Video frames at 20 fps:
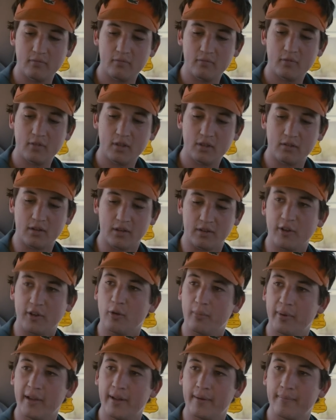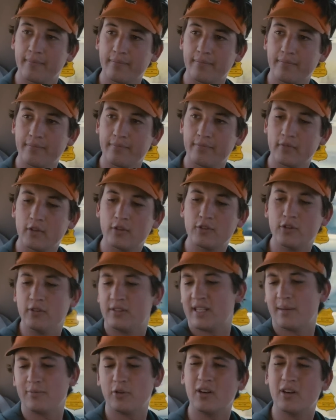stress eating a, a little, little bit. bit. A little bit.
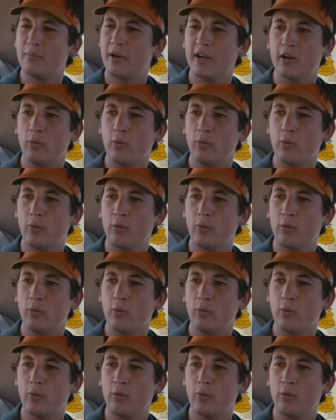Dude, stop talking